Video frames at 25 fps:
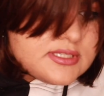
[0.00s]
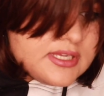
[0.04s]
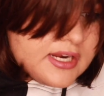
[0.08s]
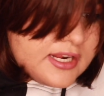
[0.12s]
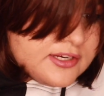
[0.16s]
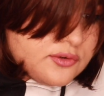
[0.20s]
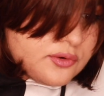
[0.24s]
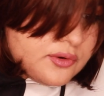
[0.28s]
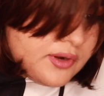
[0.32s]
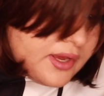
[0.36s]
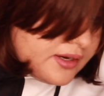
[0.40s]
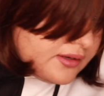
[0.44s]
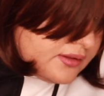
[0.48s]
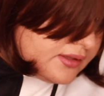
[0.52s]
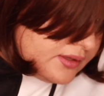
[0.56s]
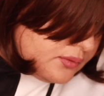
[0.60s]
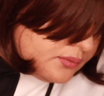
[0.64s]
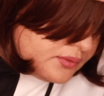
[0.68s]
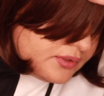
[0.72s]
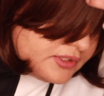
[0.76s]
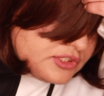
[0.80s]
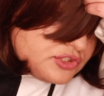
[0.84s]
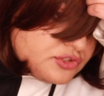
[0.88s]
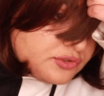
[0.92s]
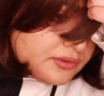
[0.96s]
and I don't know how to like
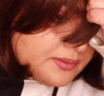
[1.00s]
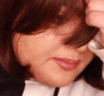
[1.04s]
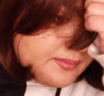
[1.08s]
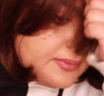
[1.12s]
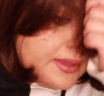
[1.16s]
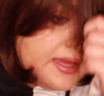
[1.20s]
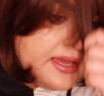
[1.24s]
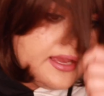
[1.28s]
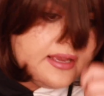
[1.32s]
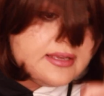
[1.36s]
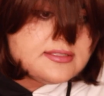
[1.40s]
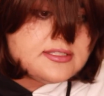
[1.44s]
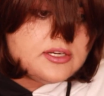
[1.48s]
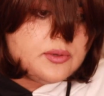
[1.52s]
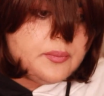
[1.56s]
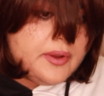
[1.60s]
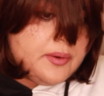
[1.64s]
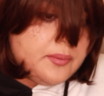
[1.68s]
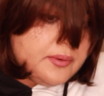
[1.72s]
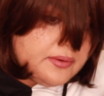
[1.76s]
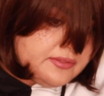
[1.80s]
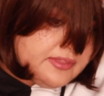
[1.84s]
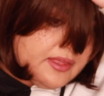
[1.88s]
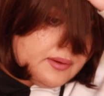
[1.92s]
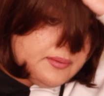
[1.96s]
really trim bangs in a way
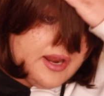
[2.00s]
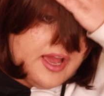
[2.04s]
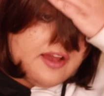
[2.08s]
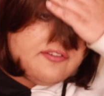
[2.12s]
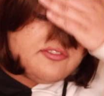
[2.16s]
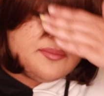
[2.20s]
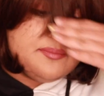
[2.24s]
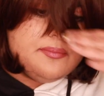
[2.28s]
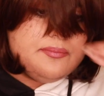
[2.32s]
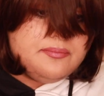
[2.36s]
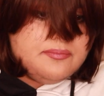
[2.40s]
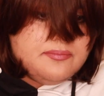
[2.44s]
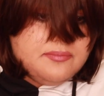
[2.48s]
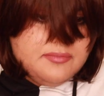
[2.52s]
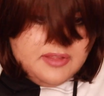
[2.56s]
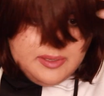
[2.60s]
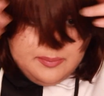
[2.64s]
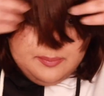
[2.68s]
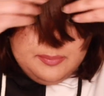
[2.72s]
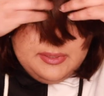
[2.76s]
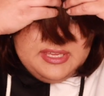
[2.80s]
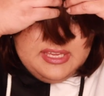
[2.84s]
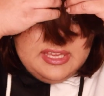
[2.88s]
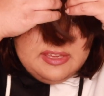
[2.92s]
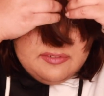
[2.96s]
where that would have them
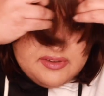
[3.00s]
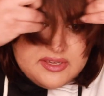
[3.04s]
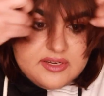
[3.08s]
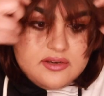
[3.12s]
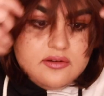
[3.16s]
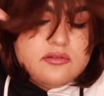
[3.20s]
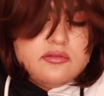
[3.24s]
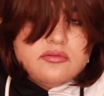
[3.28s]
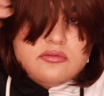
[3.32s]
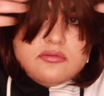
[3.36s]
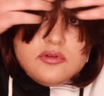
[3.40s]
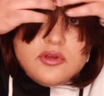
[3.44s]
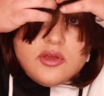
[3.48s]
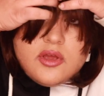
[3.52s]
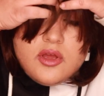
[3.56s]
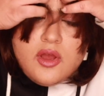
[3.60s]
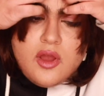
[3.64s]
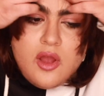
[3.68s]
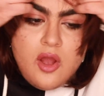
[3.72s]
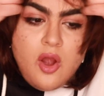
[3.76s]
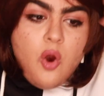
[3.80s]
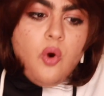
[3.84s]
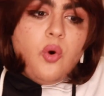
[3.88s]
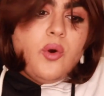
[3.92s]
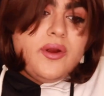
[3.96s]
like be even.
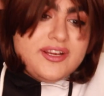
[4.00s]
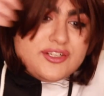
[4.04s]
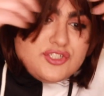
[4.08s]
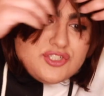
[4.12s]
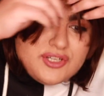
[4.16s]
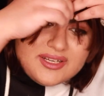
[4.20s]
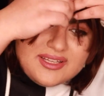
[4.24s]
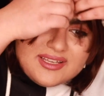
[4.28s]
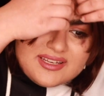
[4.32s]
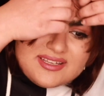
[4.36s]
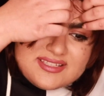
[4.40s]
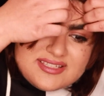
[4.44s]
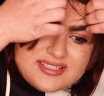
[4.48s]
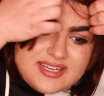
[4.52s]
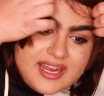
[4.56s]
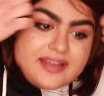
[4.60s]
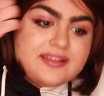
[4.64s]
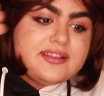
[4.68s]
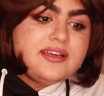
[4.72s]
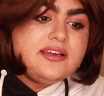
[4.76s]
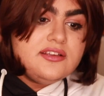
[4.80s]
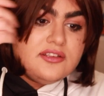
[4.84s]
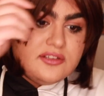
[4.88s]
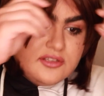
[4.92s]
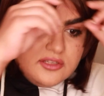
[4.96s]
Or I can try to like style
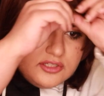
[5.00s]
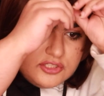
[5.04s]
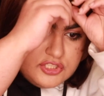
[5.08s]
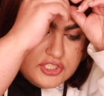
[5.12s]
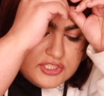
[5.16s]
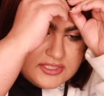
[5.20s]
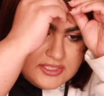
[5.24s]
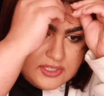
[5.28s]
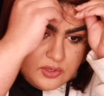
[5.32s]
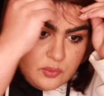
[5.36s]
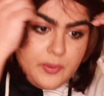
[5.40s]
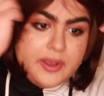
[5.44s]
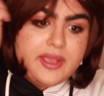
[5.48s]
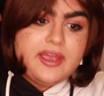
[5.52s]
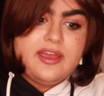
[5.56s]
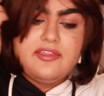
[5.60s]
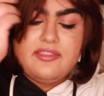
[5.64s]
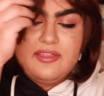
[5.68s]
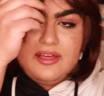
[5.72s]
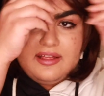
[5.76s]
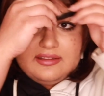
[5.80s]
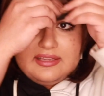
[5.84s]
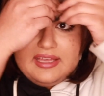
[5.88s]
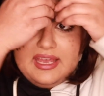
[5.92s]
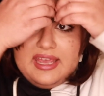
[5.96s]
it just in a way
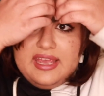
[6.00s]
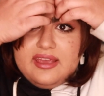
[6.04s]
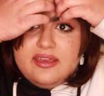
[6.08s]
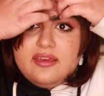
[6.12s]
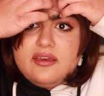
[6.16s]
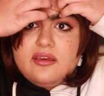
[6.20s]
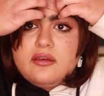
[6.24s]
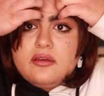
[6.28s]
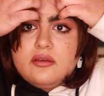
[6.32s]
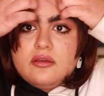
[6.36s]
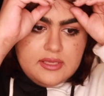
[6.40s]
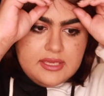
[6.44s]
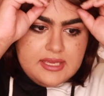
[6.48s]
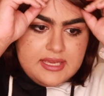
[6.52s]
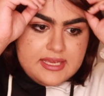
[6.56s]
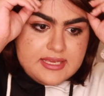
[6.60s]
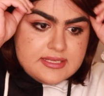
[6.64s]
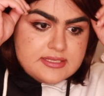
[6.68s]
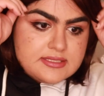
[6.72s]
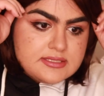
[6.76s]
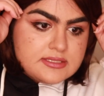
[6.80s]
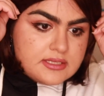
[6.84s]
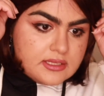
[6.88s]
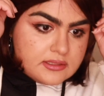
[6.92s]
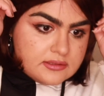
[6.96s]
that like
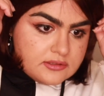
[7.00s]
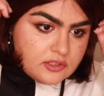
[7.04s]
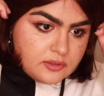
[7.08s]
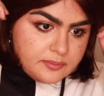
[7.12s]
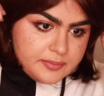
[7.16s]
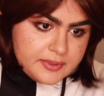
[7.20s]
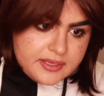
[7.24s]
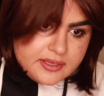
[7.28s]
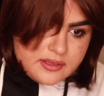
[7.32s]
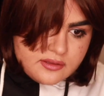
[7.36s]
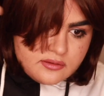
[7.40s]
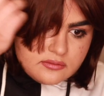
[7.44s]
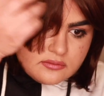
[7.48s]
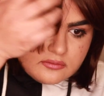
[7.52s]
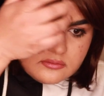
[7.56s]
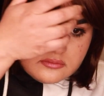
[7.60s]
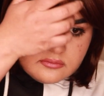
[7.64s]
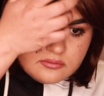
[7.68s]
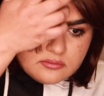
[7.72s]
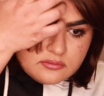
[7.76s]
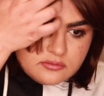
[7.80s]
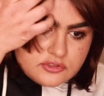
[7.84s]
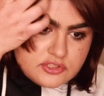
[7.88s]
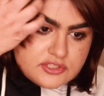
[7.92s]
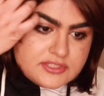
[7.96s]
is a little bit
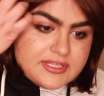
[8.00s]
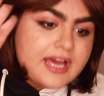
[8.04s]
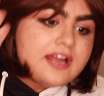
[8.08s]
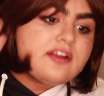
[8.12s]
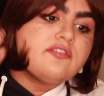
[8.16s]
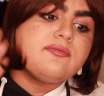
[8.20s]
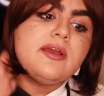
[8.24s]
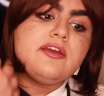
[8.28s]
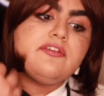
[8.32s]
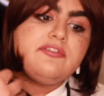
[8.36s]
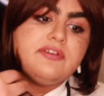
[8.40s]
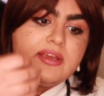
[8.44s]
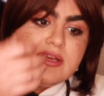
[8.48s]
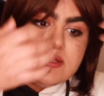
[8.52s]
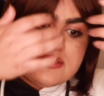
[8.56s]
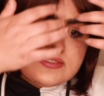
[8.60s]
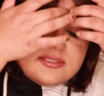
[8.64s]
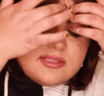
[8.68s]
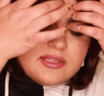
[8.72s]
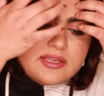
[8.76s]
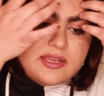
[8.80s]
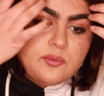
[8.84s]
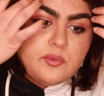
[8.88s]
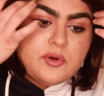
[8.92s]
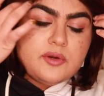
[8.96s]
just out of my face.
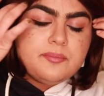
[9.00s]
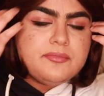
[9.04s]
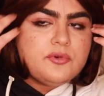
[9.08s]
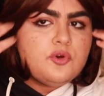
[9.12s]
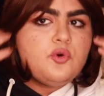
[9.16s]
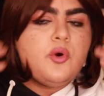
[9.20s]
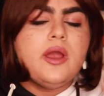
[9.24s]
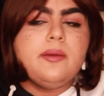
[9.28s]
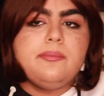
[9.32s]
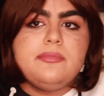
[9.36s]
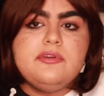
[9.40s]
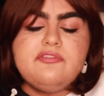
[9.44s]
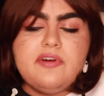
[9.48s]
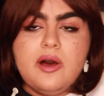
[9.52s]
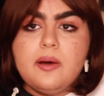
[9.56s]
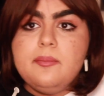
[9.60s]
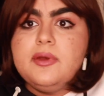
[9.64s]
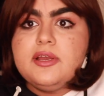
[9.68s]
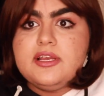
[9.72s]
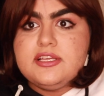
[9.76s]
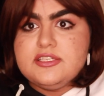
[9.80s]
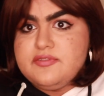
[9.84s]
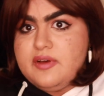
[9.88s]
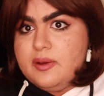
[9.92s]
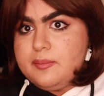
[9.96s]
Like, it wouldn't quite be Velma,
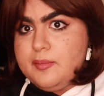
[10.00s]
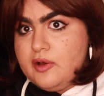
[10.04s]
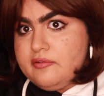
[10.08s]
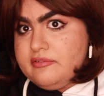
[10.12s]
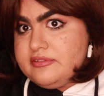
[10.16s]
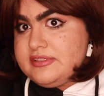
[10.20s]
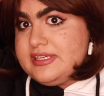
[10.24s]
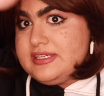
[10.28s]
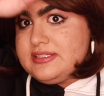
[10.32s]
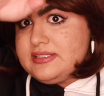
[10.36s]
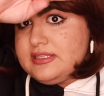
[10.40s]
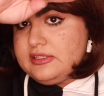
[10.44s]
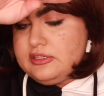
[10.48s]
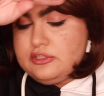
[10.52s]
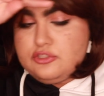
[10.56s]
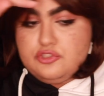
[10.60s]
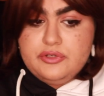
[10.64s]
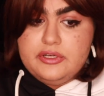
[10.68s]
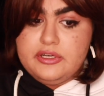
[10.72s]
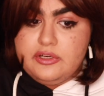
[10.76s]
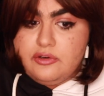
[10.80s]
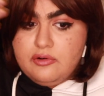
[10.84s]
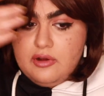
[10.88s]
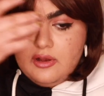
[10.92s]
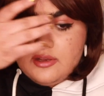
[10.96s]
because Velma obviously has like the
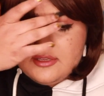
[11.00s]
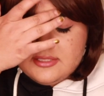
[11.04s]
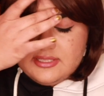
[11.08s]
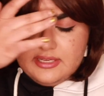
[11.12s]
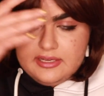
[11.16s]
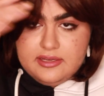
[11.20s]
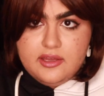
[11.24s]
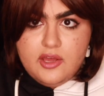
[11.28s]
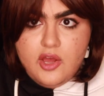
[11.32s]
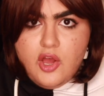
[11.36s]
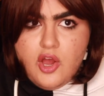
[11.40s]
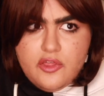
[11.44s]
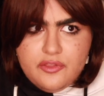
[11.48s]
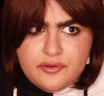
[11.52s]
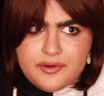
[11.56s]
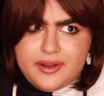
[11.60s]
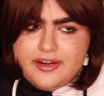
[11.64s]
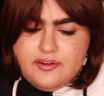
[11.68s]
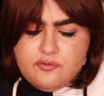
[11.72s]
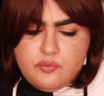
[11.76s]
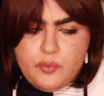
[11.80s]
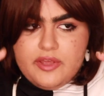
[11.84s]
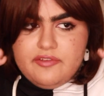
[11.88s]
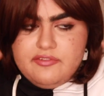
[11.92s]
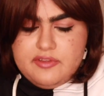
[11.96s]
straight across, like they're kind
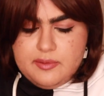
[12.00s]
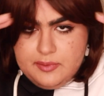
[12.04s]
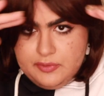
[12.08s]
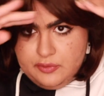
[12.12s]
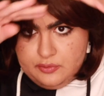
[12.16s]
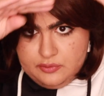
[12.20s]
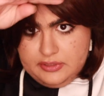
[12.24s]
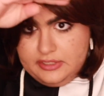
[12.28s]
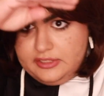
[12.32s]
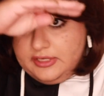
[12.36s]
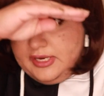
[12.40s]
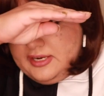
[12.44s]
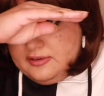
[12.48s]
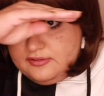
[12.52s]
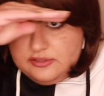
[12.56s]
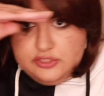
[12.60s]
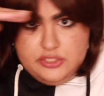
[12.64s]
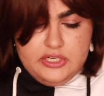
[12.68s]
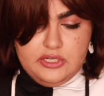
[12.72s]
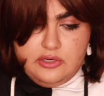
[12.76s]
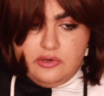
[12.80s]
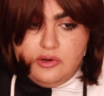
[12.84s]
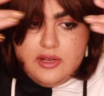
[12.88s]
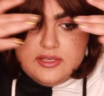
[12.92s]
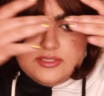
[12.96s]
of wavy, but they're like kind of
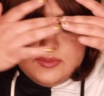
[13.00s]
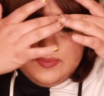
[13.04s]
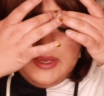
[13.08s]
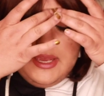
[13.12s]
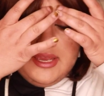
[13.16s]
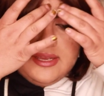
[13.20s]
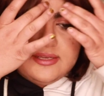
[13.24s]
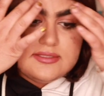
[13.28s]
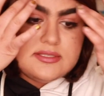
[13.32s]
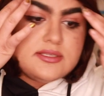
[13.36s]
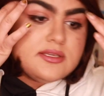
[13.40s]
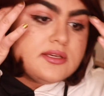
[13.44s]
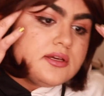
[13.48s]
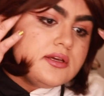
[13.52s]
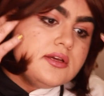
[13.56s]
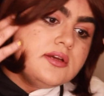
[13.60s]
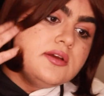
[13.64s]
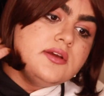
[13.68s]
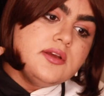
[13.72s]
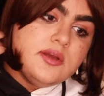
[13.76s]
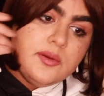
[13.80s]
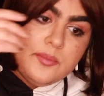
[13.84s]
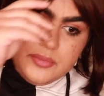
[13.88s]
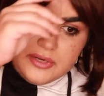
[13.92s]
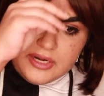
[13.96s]
straight across bangs.
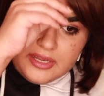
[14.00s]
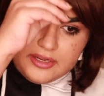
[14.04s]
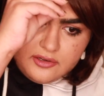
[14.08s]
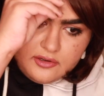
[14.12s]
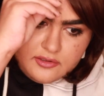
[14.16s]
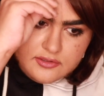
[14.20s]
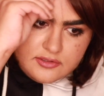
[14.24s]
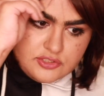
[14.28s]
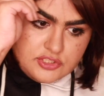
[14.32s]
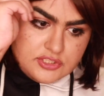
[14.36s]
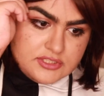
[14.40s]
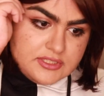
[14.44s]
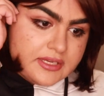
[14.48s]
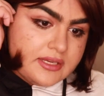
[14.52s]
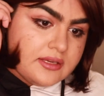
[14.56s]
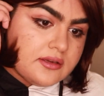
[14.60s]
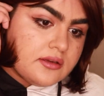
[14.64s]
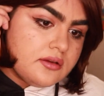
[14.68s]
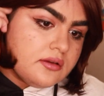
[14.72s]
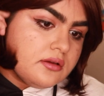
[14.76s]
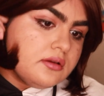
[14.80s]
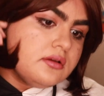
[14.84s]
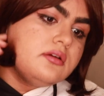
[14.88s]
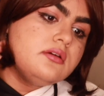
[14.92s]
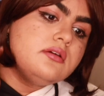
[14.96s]
But I could also just like,
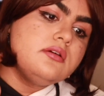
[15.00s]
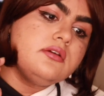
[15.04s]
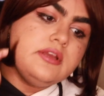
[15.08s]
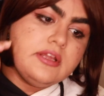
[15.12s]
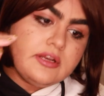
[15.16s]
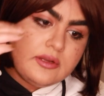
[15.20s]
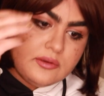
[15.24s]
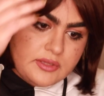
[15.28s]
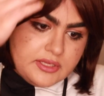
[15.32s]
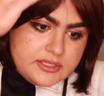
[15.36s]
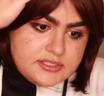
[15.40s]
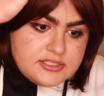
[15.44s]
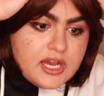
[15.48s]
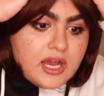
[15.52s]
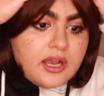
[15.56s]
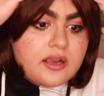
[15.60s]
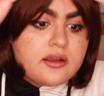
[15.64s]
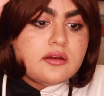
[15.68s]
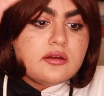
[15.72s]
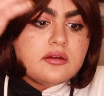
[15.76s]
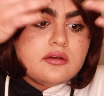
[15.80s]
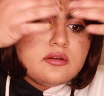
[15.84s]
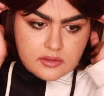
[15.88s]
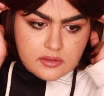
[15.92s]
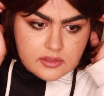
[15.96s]
you know, like
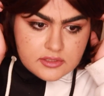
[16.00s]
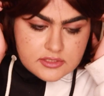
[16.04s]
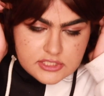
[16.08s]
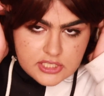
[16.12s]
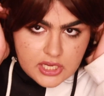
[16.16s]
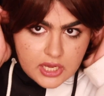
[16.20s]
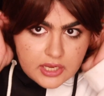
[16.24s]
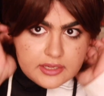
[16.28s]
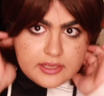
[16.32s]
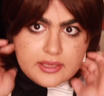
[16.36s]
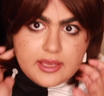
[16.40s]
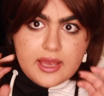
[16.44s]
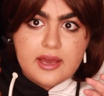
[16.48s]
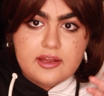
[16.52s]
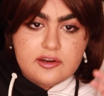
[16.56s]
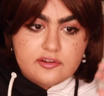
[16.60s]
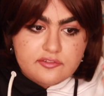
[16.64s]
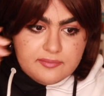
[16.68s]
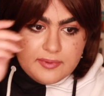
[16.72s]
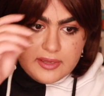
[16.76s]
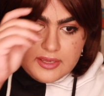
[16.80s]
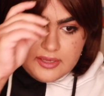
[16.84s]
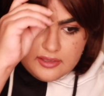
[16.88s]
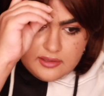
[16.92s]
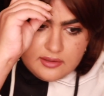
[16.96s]
tuck, tuck out of
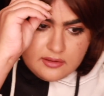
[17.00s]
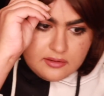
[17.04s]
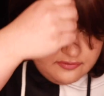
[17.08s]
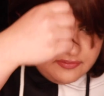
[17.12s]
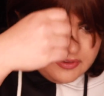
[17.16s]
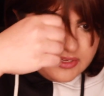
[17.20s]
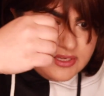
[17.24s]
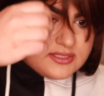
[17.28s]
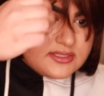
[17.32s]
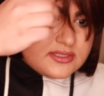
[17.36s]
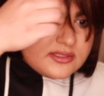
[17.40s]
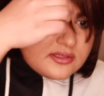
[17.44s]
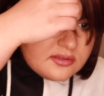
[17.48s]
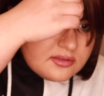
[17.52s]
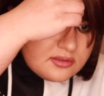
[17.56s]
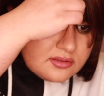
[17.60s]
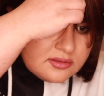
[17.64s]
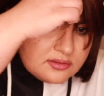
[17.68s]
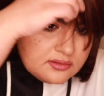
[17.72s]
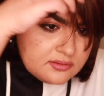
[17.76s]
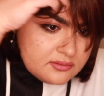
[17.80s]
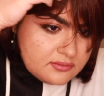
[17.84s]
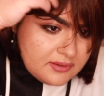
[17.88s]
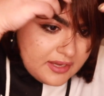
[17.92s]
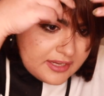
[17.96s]
my face.
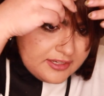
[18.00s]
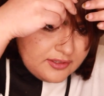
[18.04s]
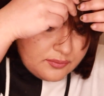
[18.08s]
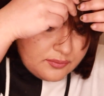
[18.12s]
I